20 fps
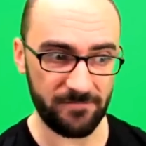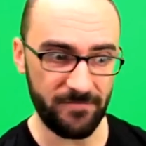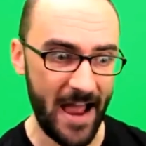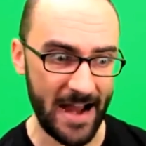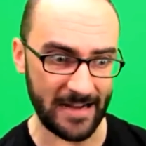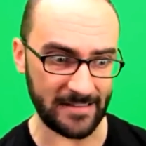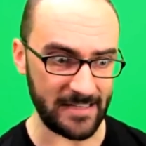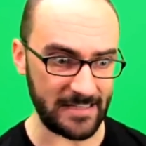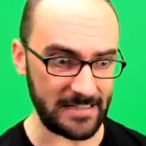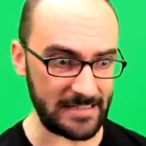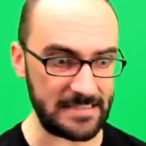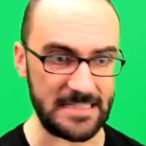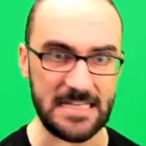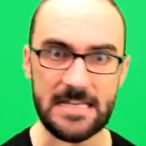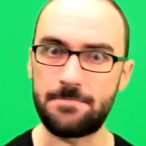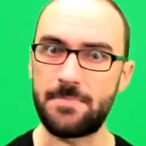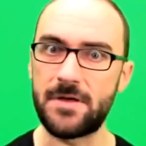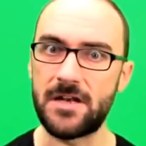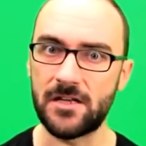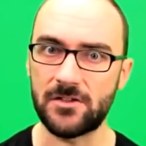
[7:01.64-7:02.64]
the fact that
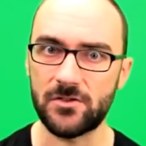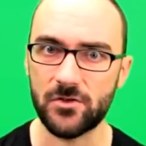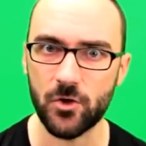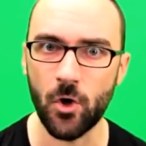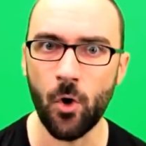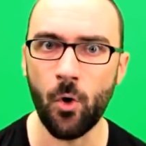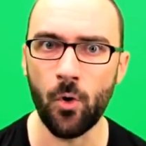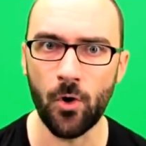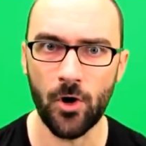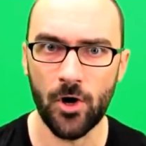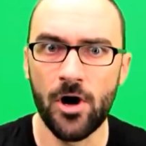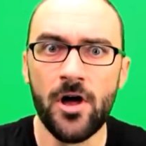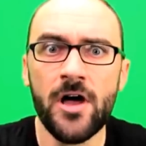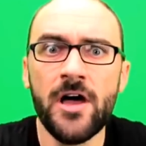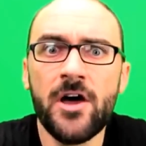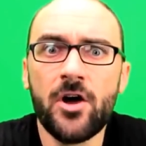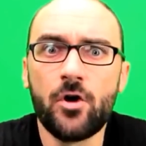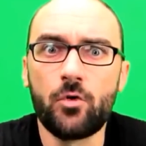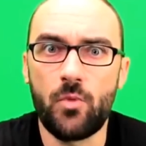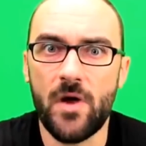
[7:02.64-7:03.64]
deep in its core,
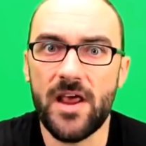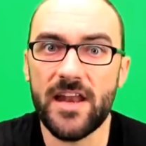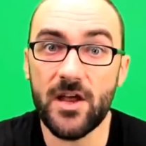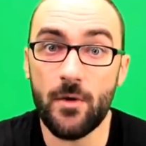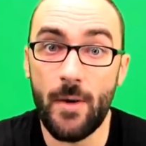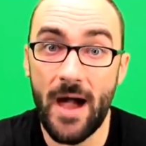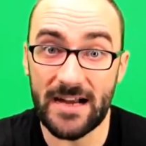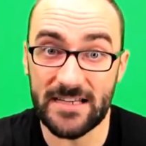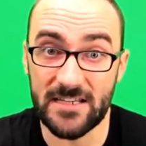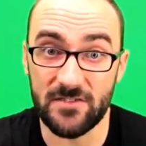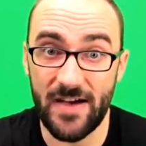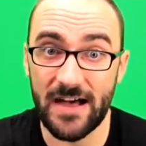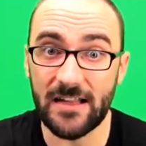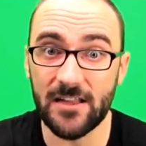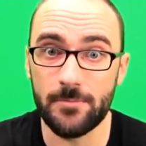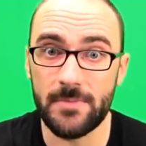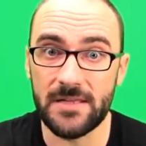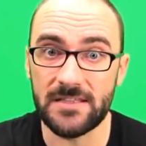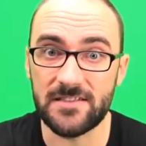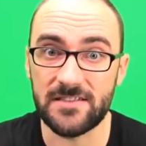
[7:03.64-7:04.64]
radioactive
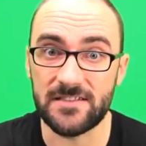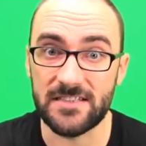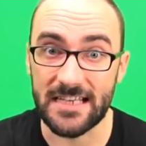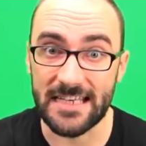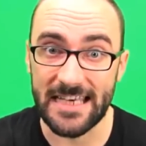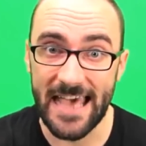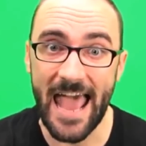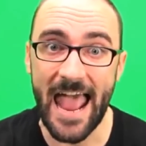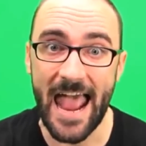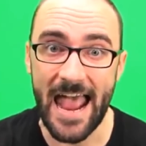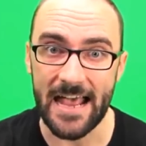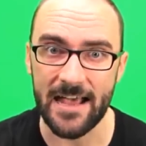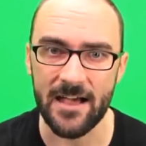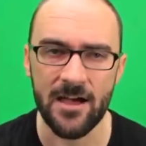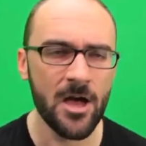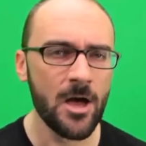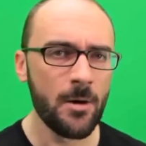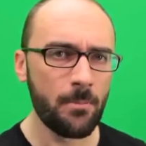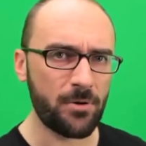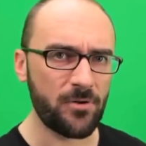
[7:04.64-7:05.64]
elements decay,
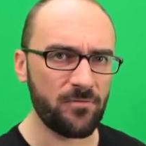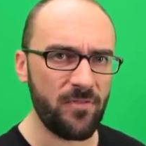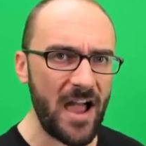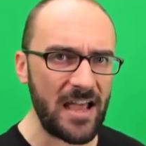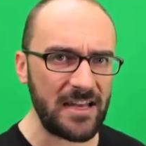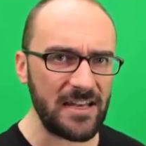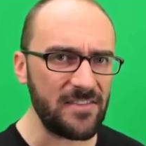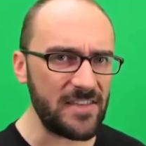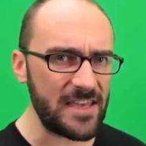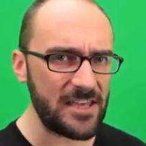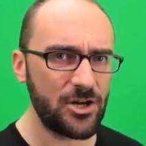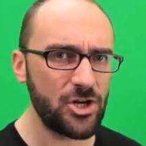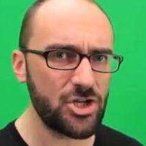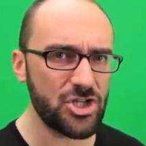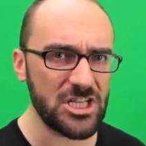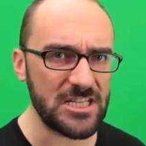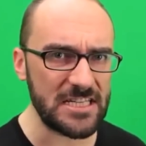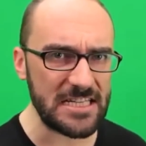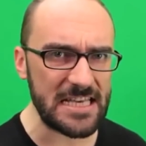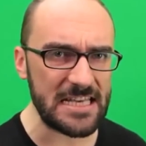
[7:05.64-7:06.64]
providing the
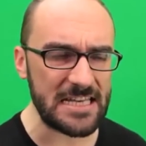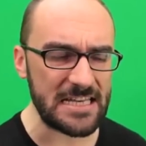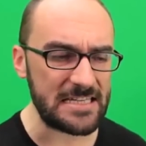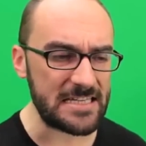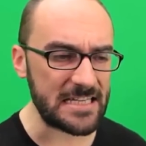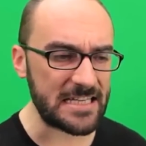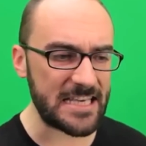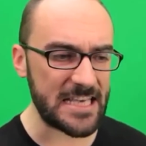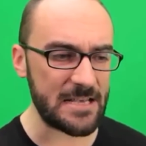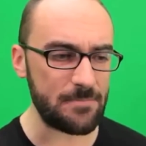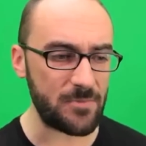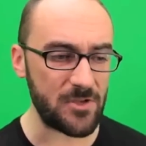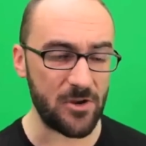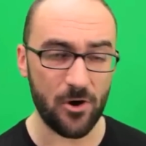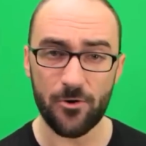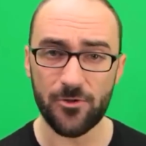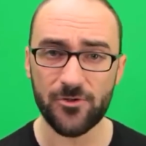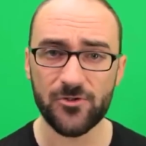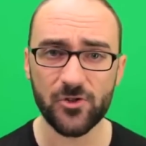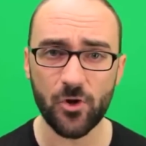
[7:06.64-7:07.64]
energy needed to keep
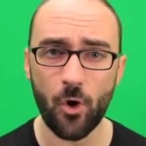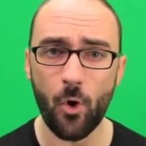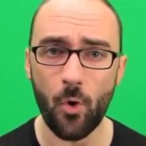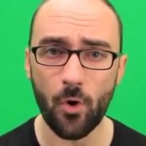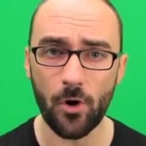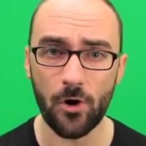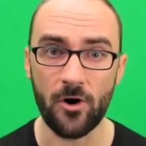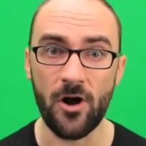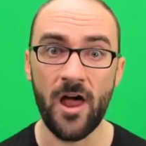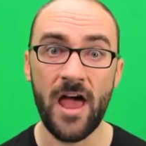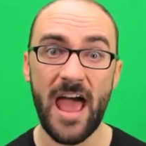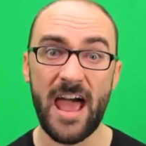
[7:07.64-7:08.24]
the Earth's core